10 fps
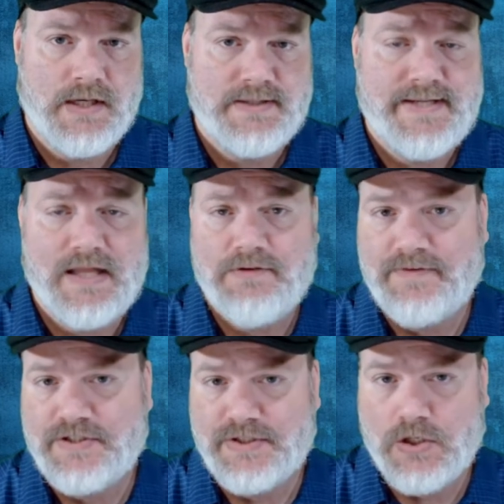
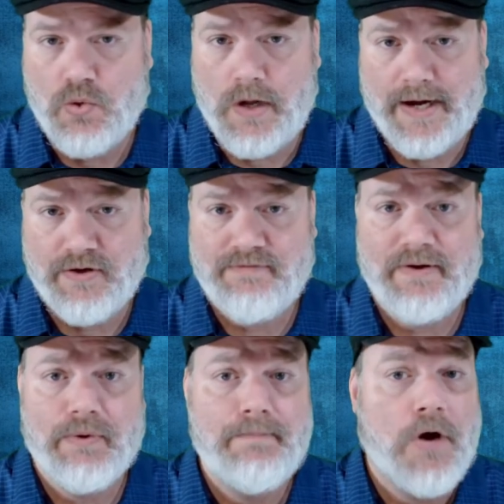television acquired a
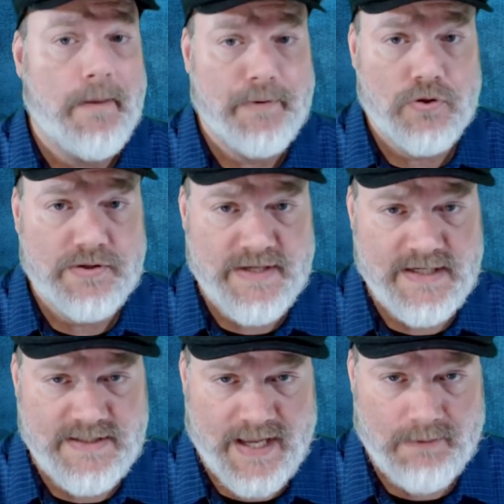very popular
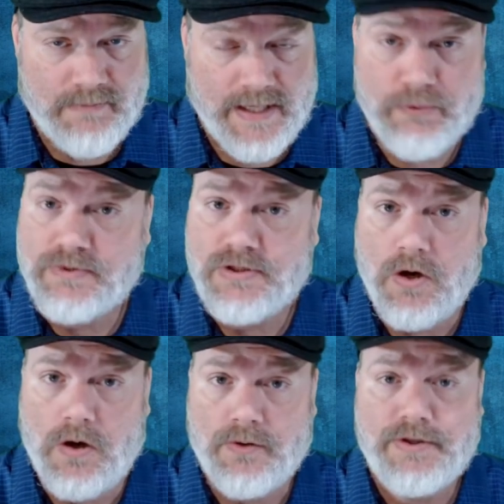nickname. It was
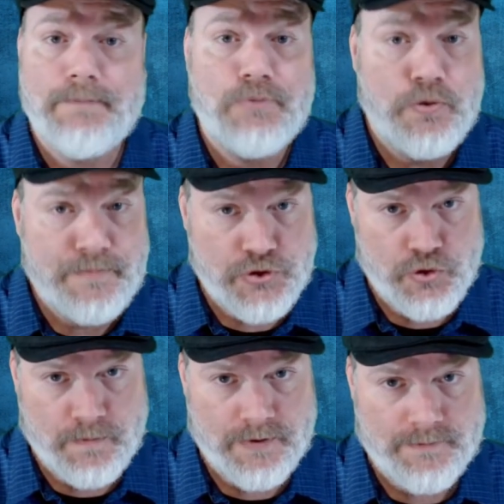called the boob
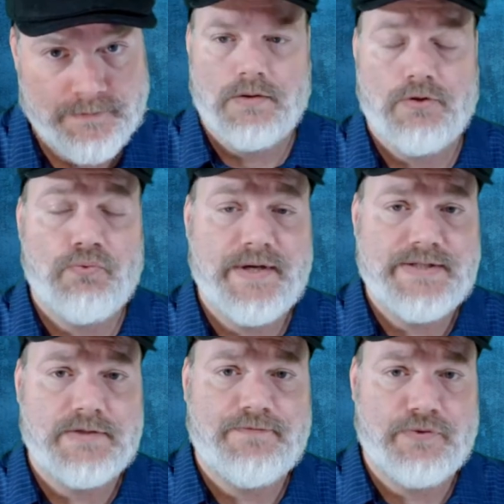tube. The
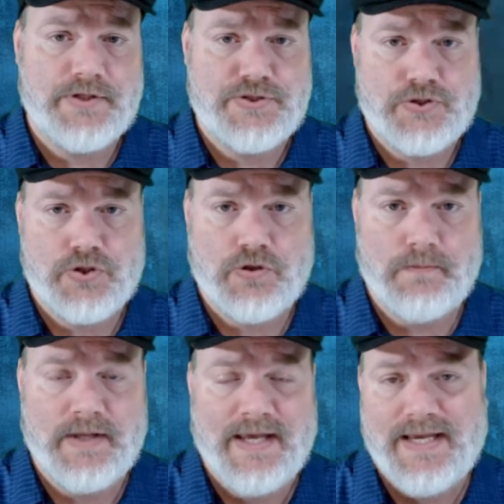reason for this
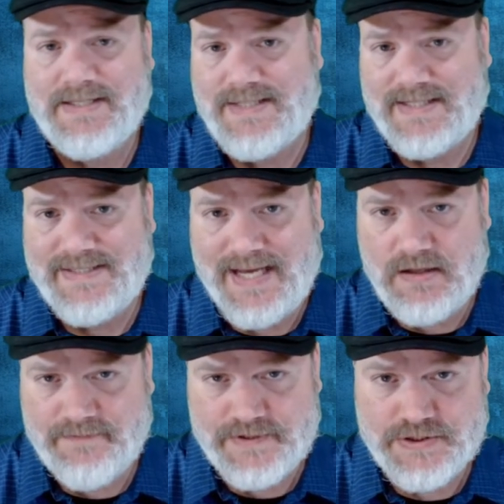term is that
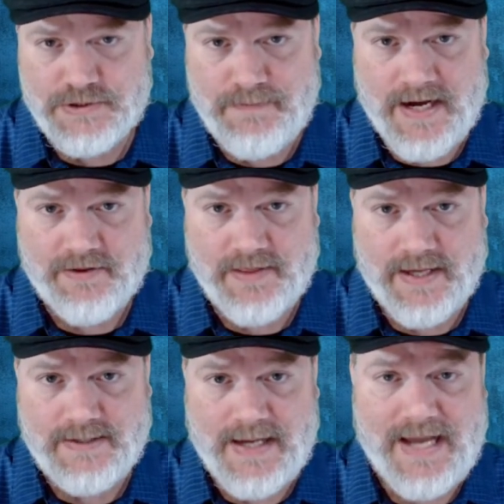televisions back
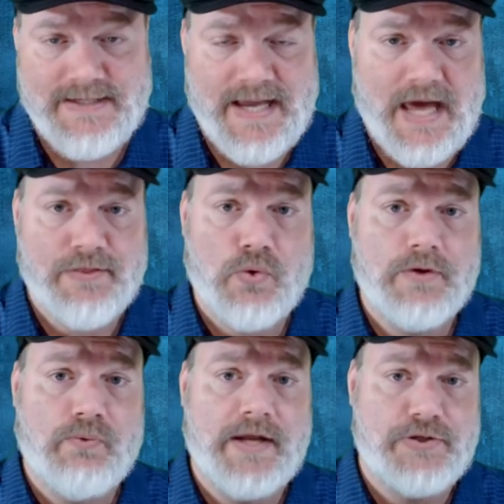then had
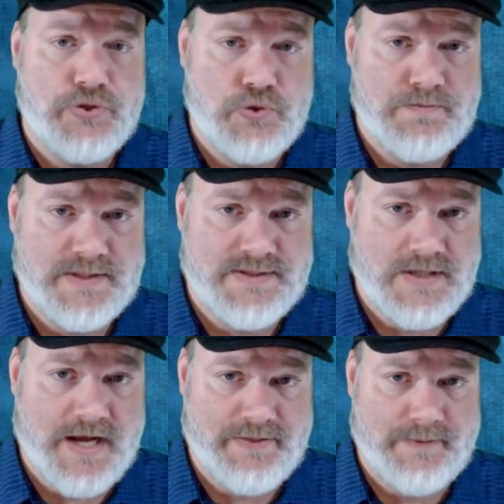cathode ray tubes
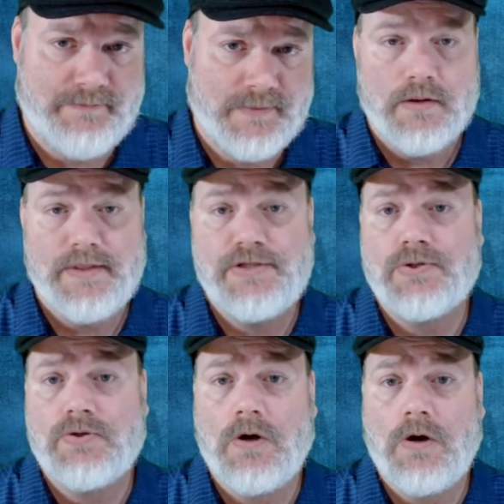inside them. These
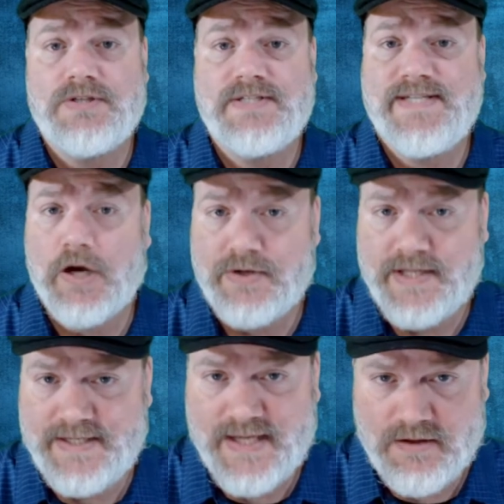are called
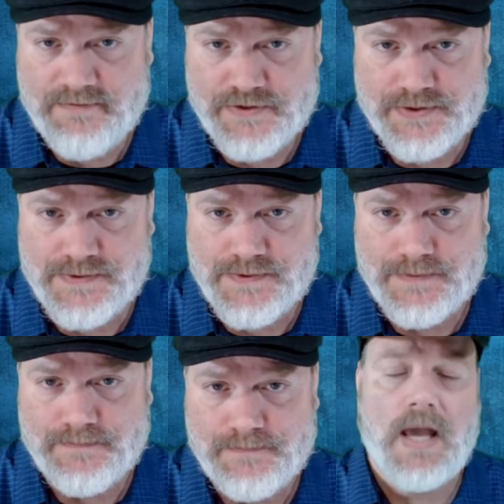CRT televisions.
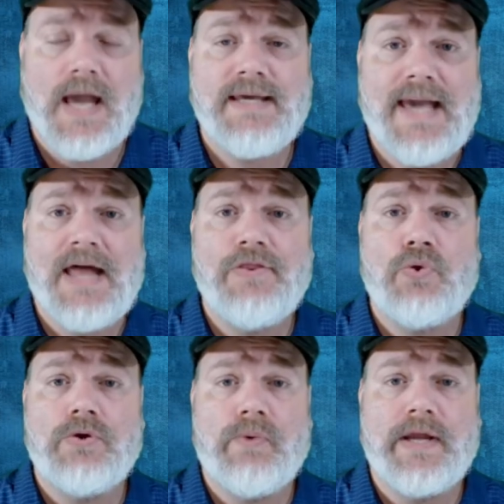A
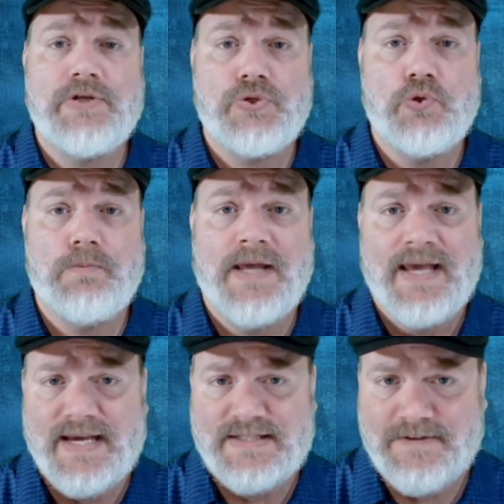cathode ray tube
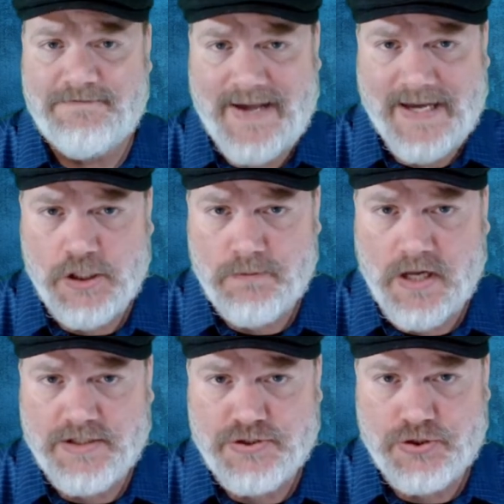is a
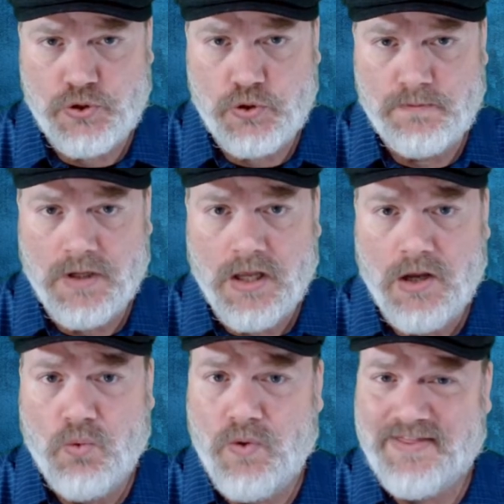vacuumized tube
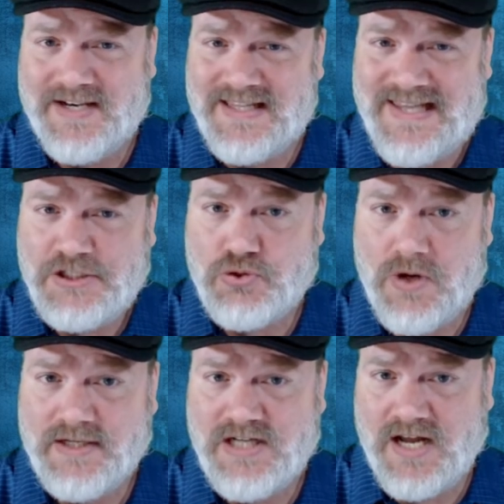with an
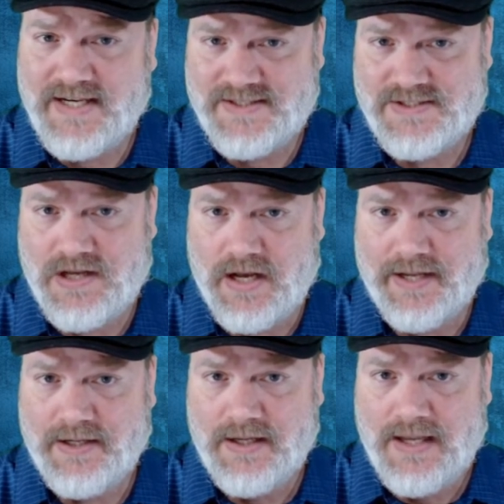electron gun
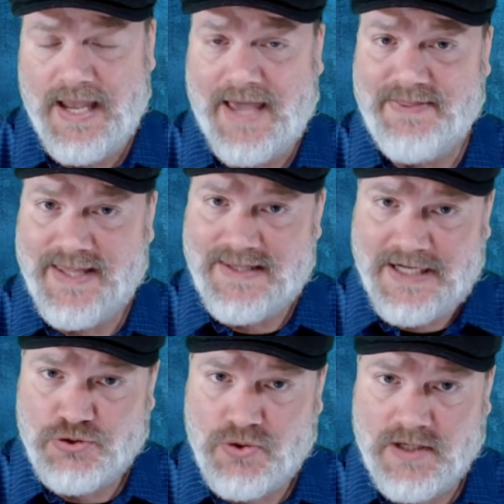inside and the
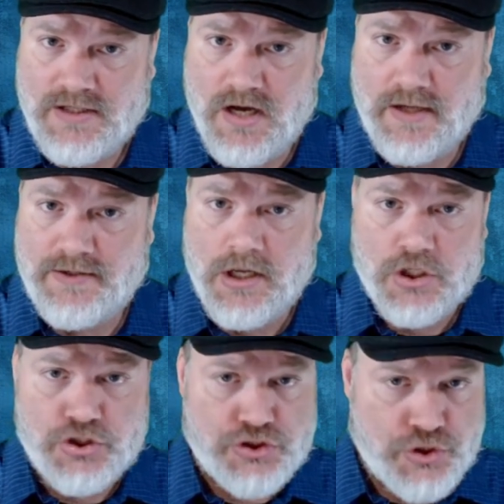electron gun
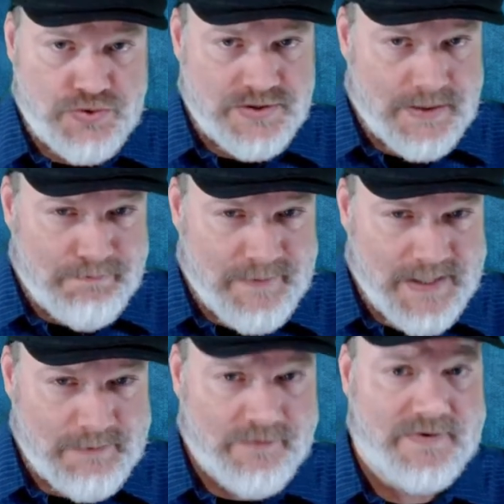shoots a
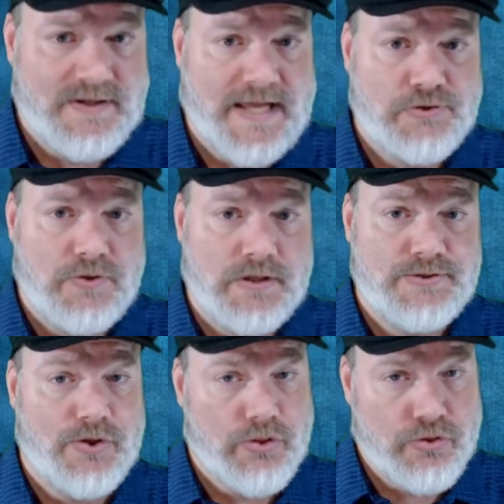beam of
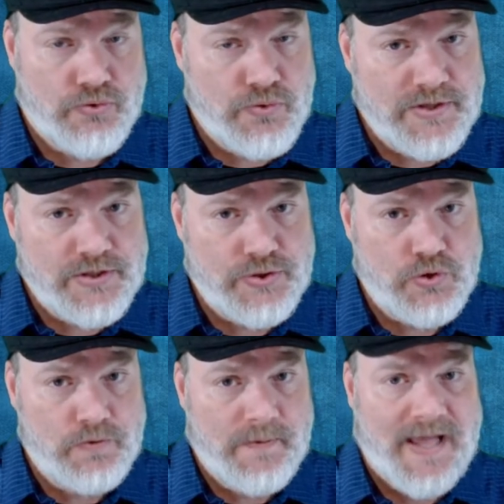electrons through the
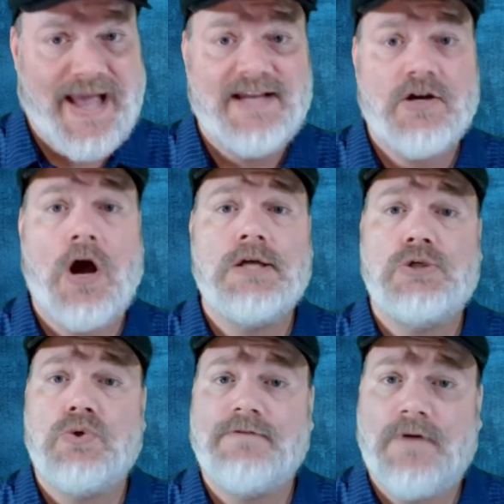tube and
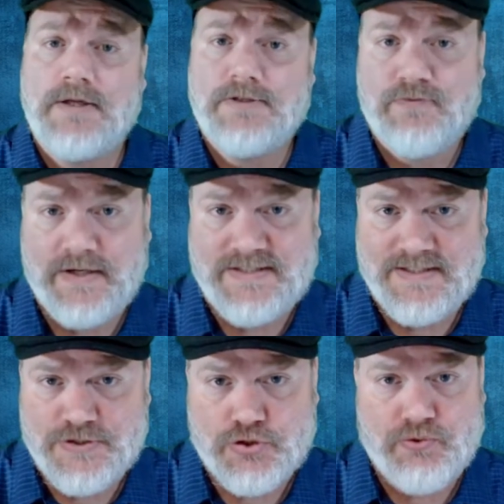onto a
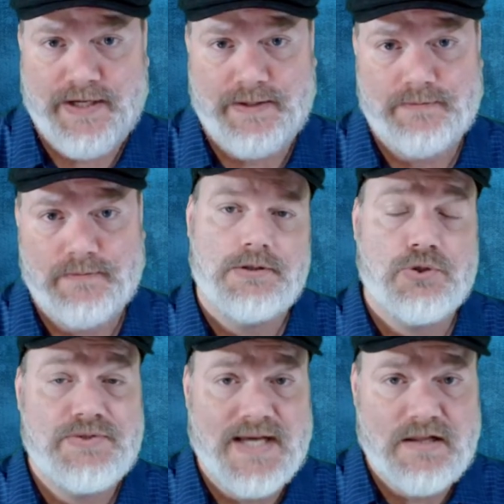phosphorescent screen.
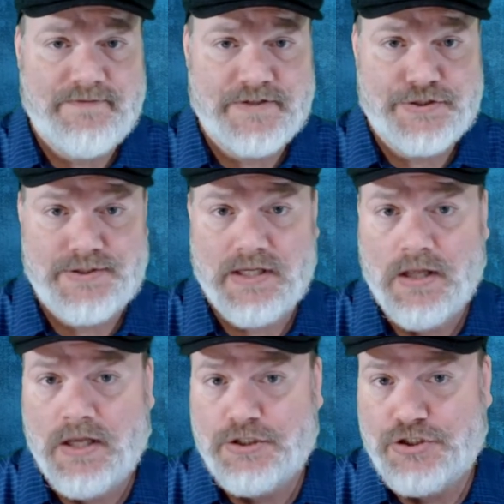So television
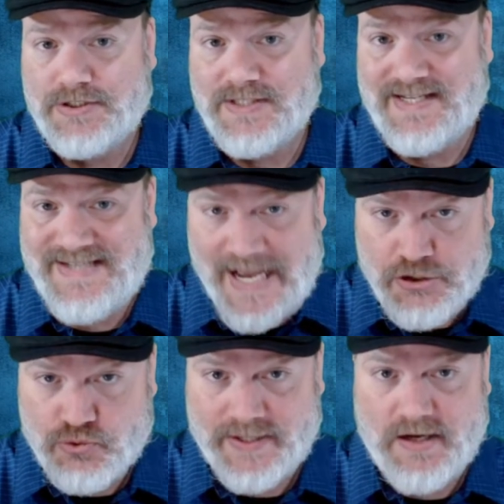just
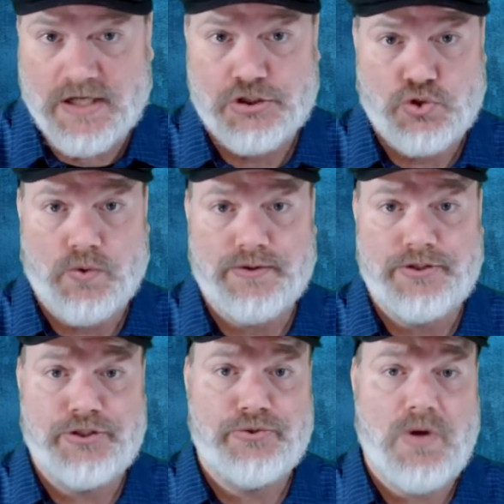naturally got
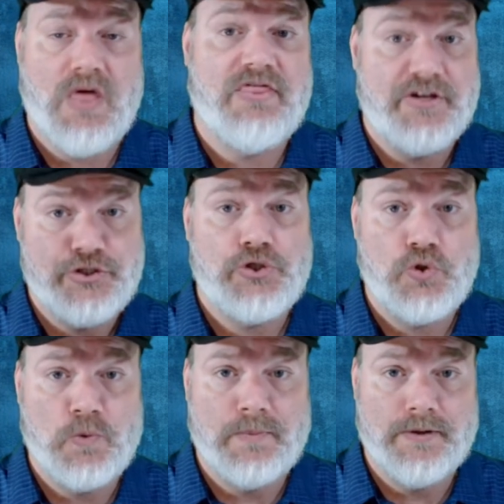shortened to the
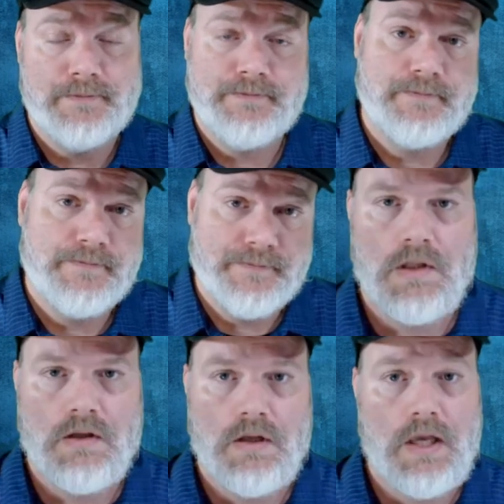tube.
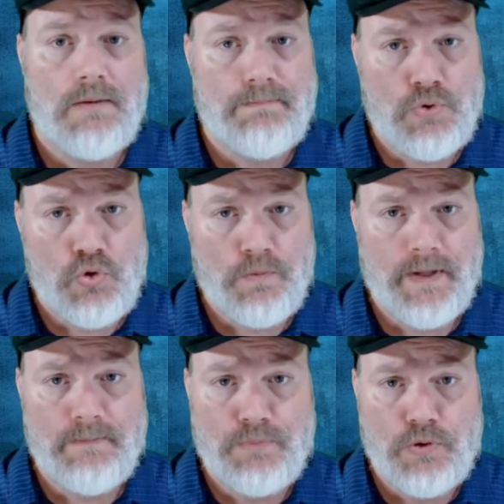And boob
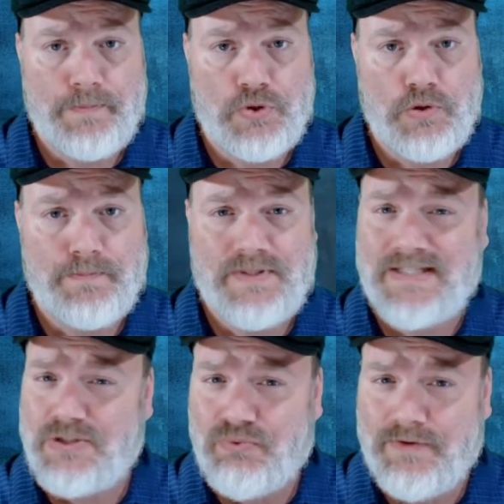and boob tube
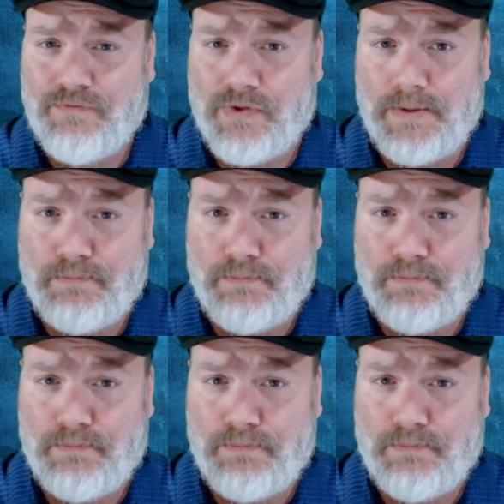doesn't refer to